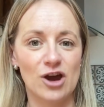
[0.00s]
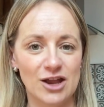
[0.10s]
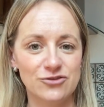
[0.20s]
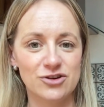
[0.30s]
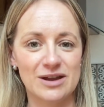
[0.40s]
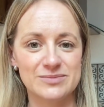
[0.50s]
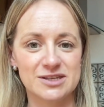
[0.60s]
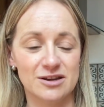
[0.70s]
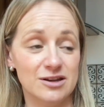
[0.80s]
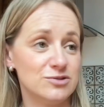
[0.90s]
100 grams of
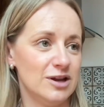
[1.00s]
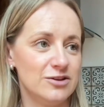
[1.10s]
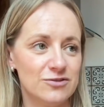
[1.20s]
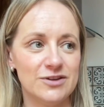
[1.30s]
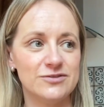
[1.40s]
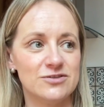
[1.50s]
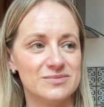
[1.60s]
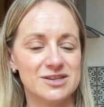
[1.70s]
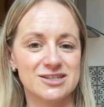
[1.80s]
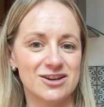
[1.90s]
starter or 150 grams
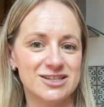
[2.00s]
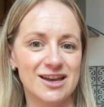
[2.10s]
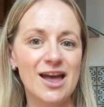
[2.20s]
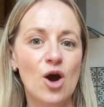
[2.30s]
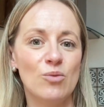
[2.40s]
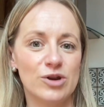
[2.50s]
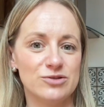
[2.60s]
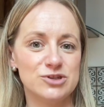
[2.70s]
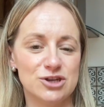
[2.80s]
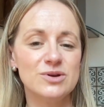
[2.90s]
of starter. What I'll
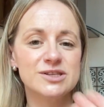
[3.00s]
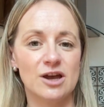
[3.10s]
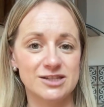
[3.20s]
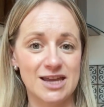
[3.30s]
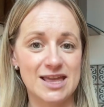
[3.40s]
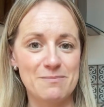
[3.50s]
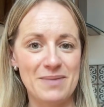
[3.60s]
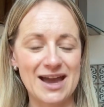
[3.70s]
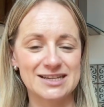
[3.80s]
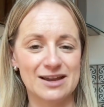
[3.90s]
do is I'll take it
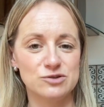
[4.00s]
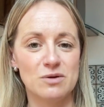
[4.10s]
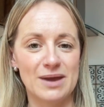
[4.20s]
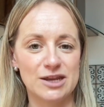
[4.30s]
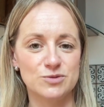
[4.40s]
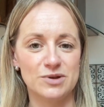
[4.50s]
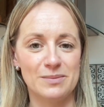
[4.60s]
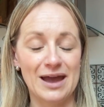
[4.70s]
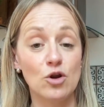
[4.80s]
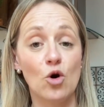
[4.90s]
back down to a manageable
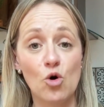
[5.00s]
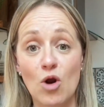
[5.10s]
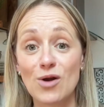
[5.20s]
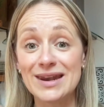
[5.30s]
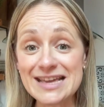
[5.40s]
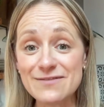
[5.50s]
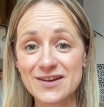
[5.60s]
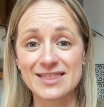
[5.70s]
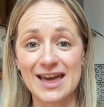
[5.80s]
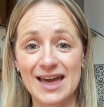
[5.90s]
amount, or I'll leave it
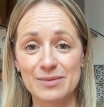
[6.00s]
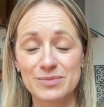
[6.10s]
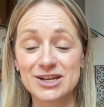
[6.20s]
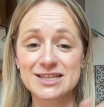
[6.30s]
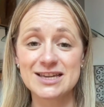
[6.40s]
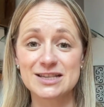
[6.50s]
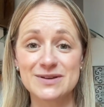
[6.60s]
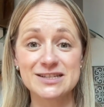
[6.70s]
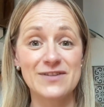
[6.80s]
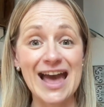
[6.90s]
there, because I think to
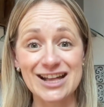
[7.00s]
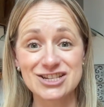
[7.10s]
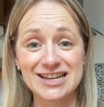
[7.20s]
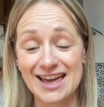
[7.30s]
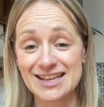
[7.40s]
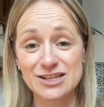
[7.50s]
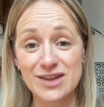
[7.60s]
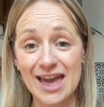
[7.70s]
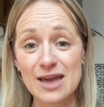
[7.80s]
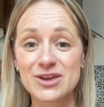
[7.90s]
myself, actually, that's
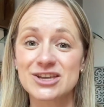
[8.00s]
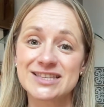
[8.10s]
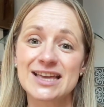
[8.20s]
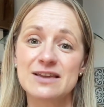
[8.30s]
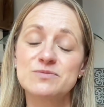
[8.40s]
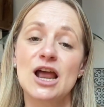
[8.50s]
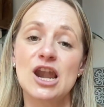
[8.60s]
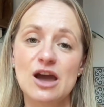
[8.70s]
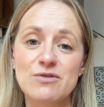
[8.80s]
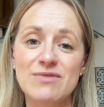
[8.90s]
okay, because that gives me a
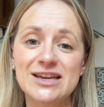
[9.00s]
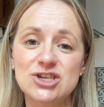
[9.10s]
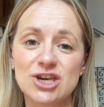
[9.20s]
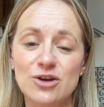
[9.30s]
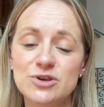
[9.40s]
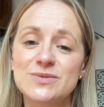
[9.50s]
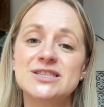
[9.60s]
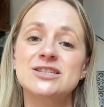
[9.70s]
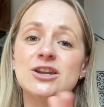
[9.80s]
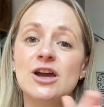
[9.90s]
lower ratio, which means it's
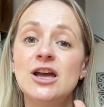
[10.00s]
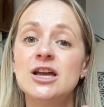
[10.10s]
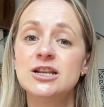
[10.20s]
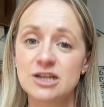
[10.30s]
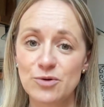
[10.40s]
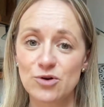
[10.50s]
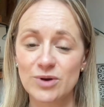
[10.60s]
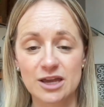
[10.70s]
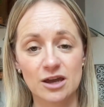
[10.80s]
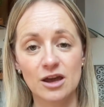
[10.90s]
going to double
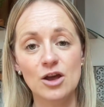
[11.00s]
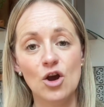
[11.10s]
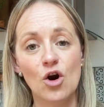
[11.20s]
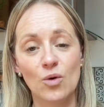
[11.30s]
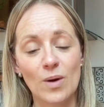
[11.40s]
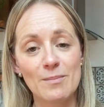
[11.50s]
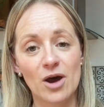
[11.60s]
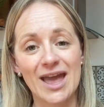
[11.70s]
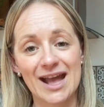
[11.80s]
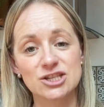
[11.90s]
quicker, or I might
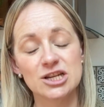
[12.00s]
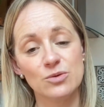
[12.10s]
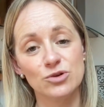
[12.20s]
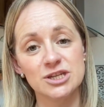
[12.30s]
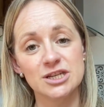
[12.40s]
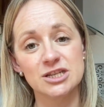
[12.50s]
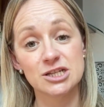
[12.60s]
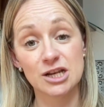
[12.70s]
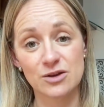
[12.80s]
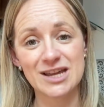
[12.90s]
actually want it to
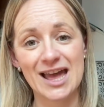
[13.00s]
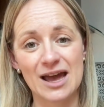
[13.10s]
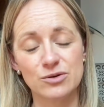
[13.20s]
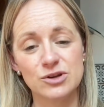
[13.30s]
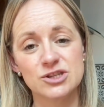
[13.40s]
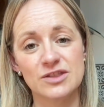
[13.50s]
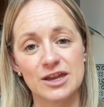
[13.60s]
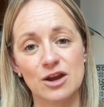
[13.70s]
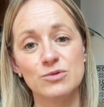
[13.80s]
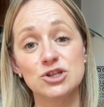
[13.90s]
slow down, so then
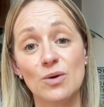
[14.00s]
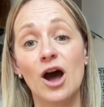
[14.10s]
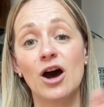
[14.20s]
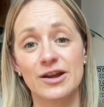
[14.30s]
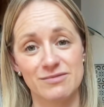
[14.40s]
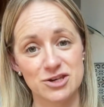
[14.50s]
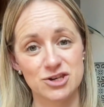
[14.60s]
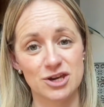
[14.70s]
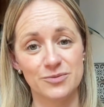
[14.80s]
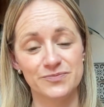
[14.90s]
I would do a higher ratio.